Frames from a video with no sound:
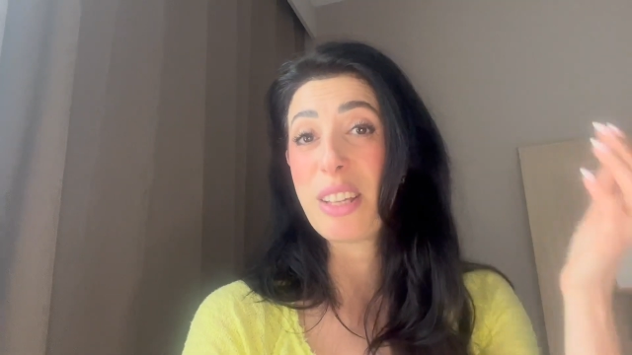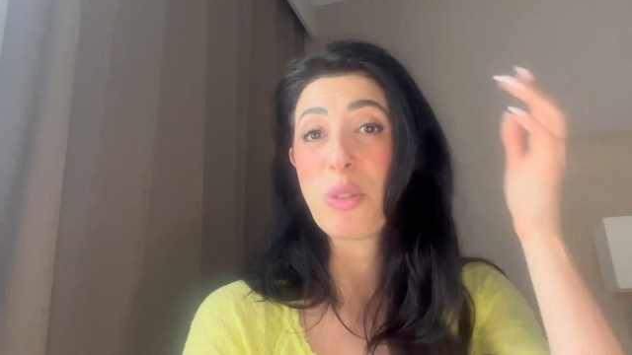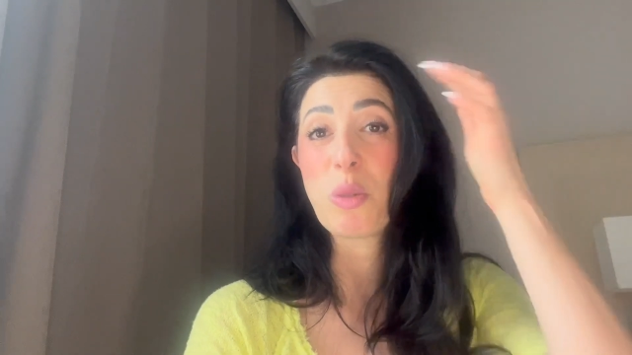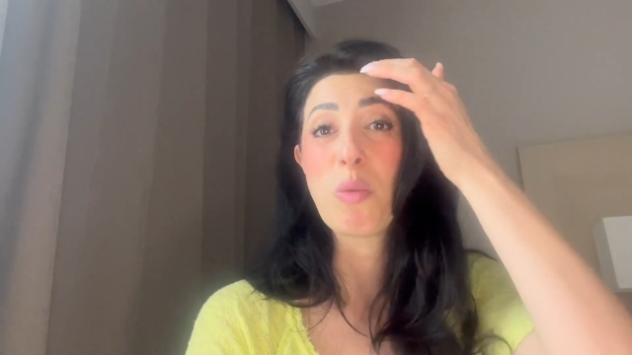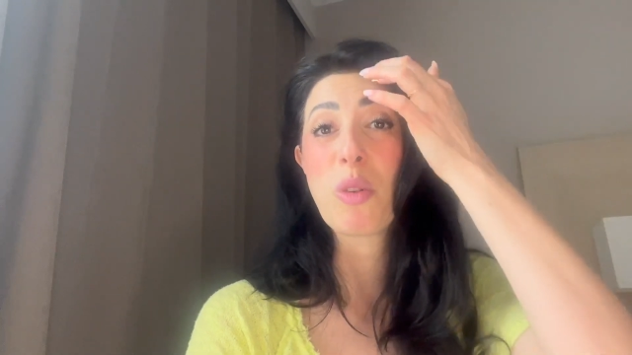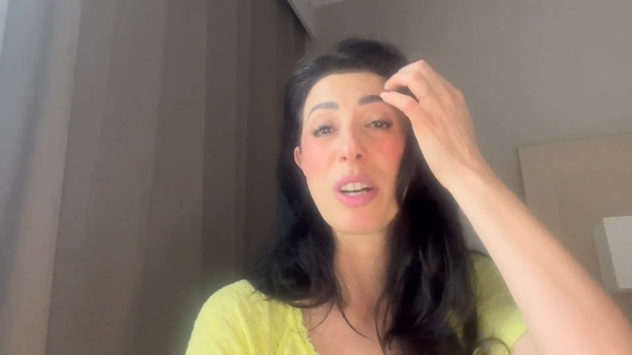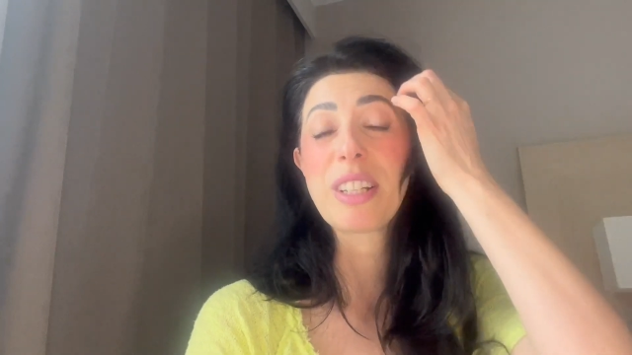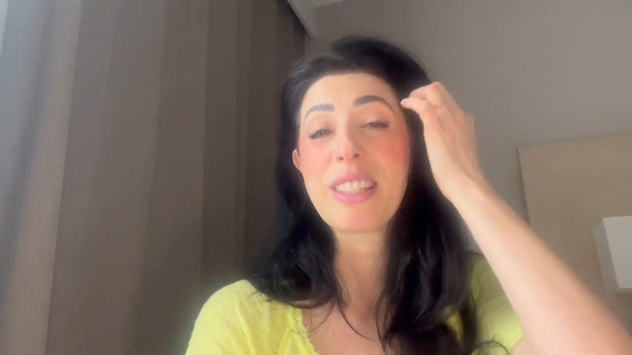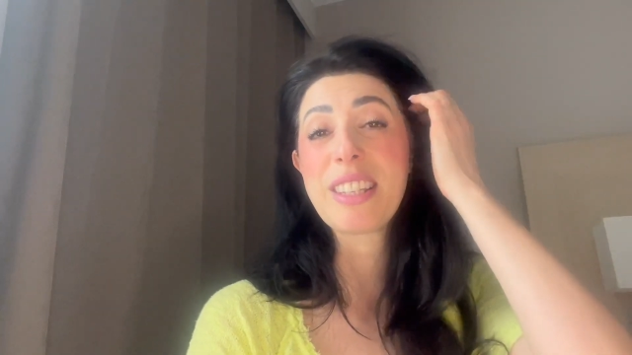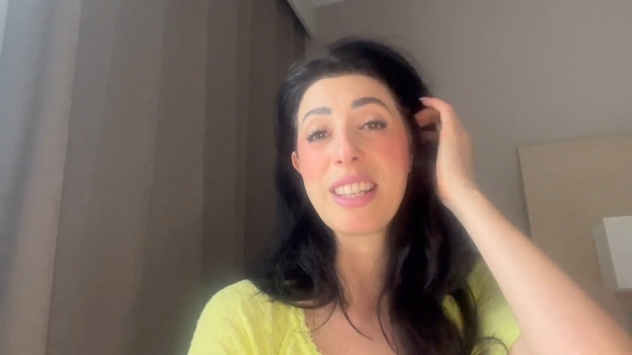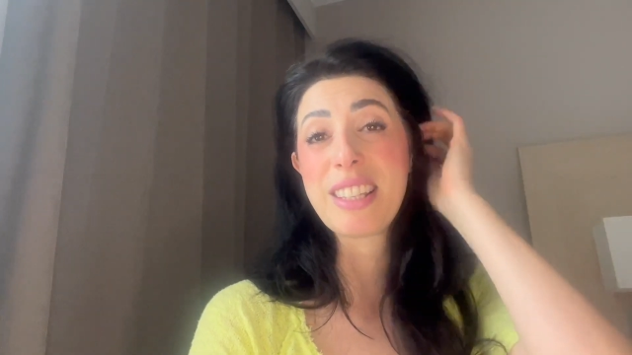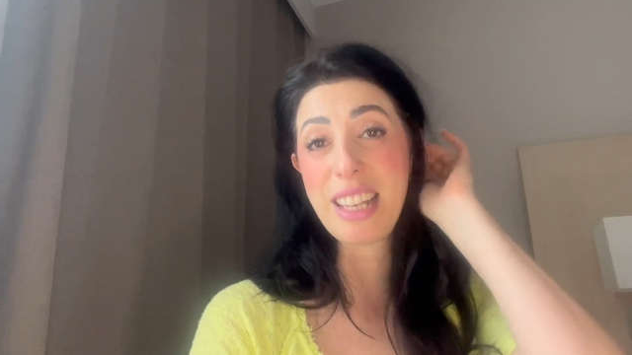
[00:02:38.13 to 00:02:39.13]

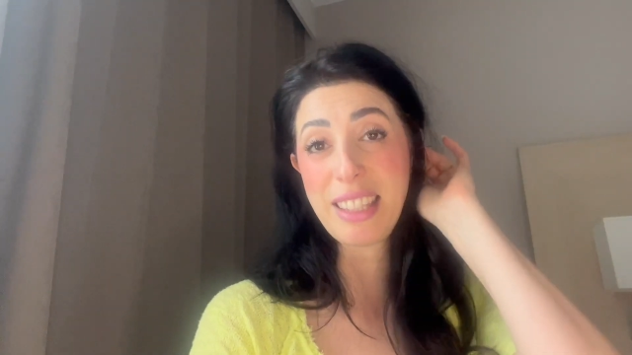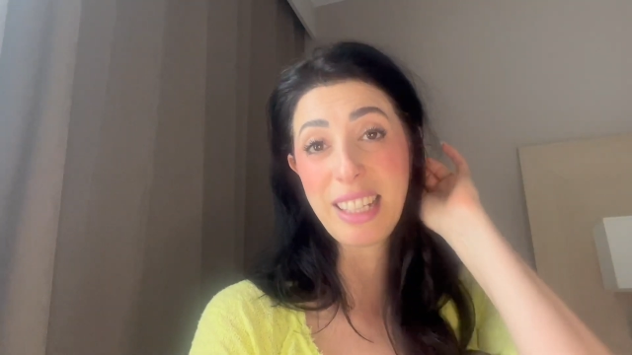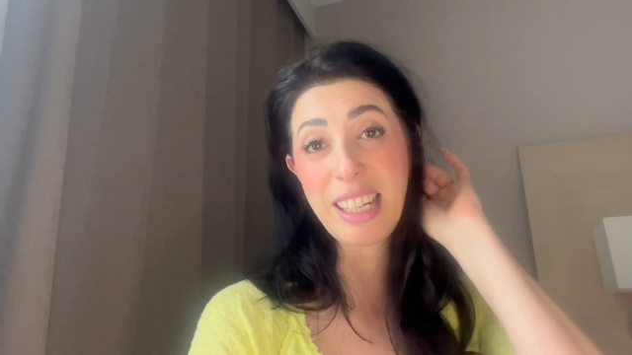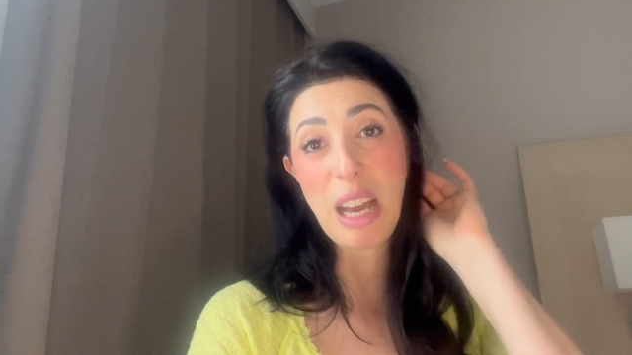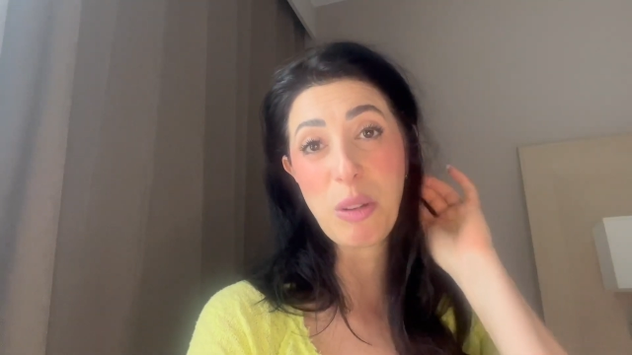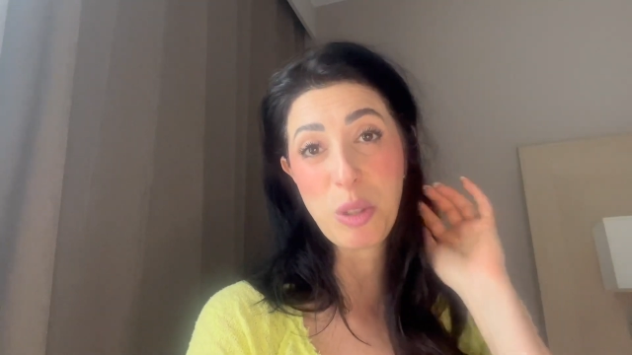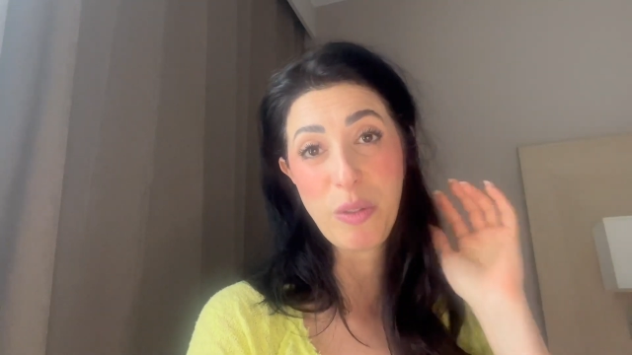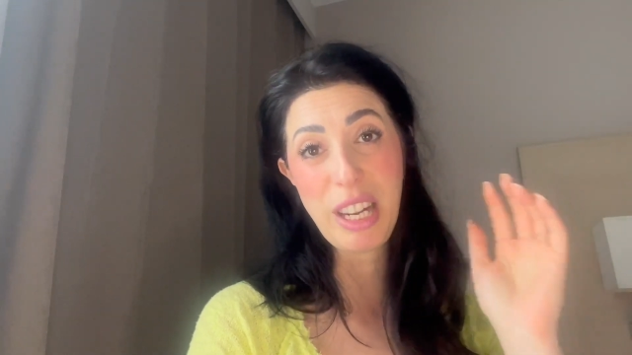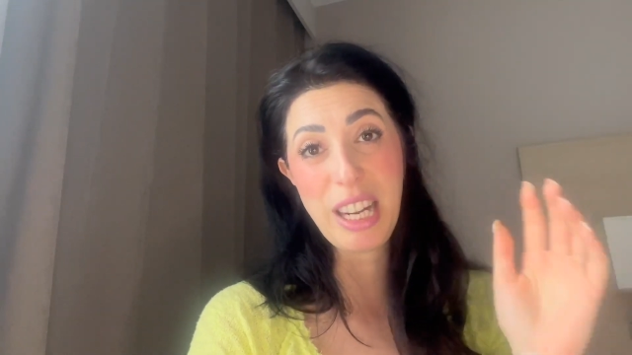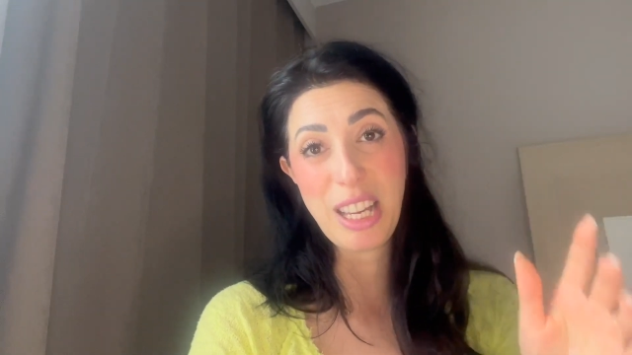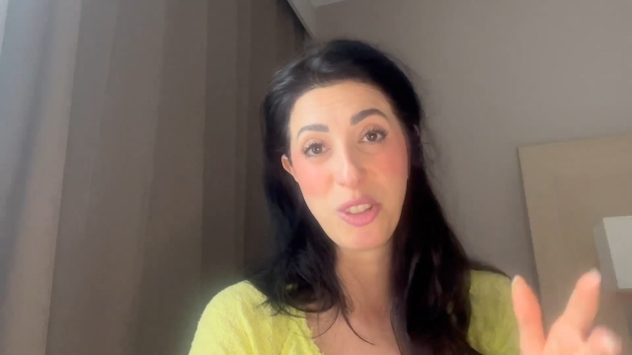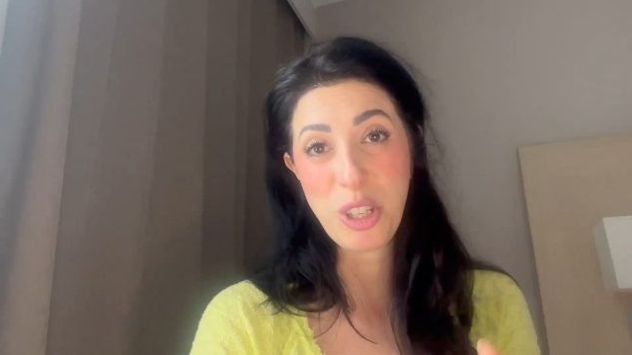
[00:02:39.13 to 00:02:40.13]
towards Santa Claus
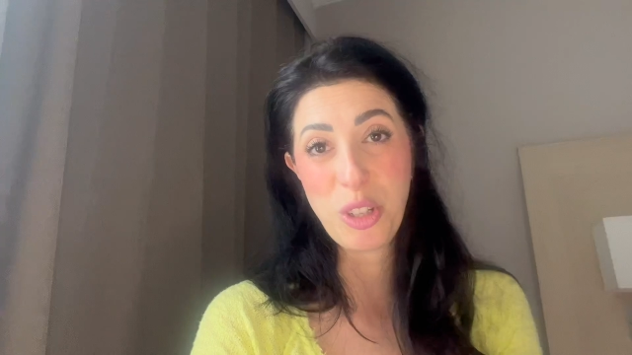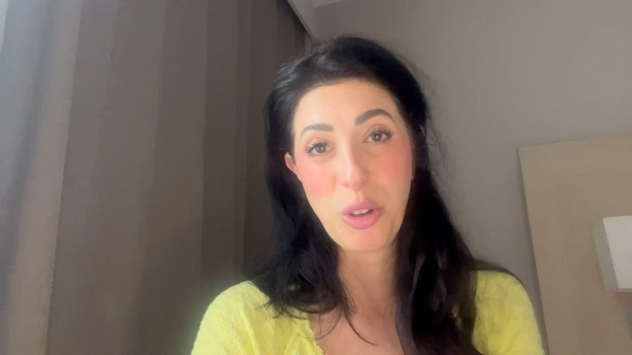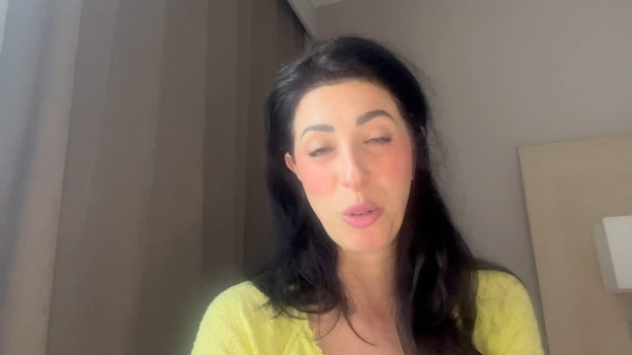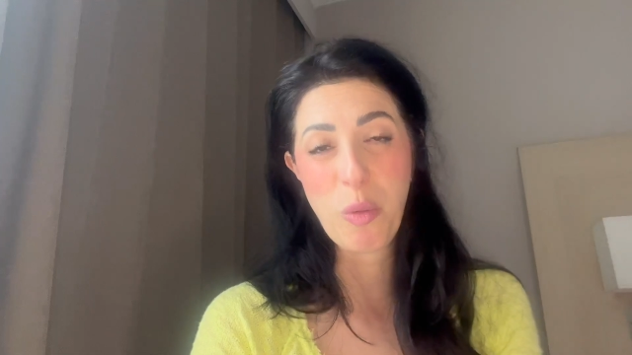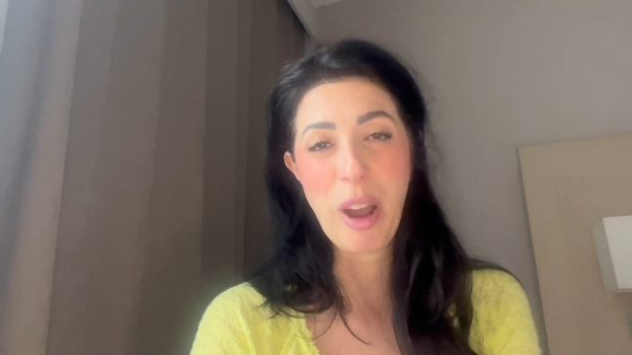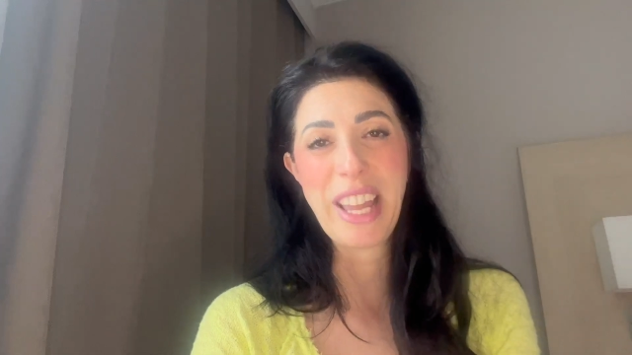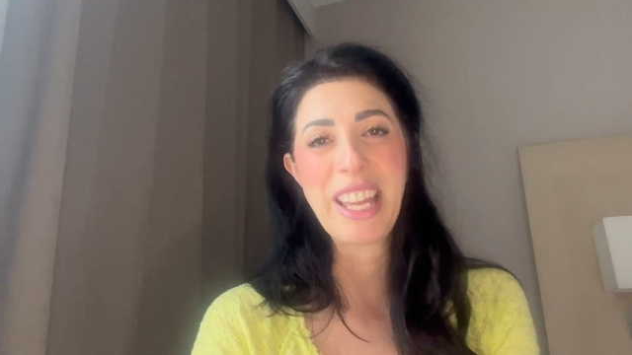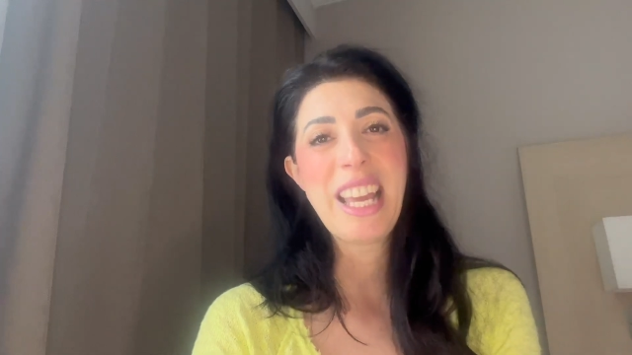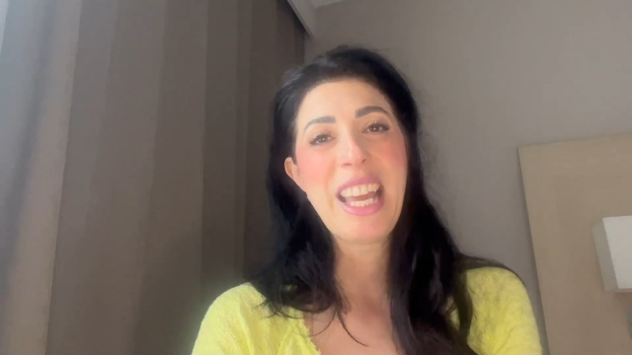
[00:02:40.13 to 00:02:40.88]
village in Norway.